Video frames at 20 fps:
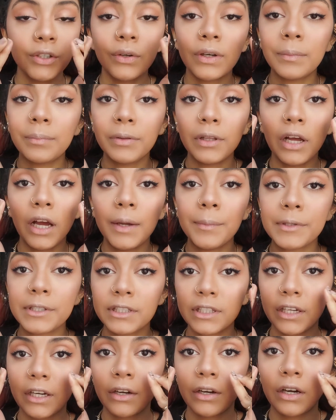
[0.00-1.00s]
apply
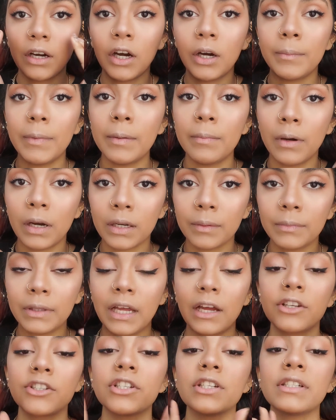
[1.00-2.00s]
mascara on my bottom
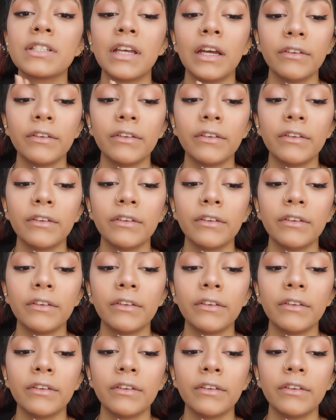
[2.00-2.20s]
lashes.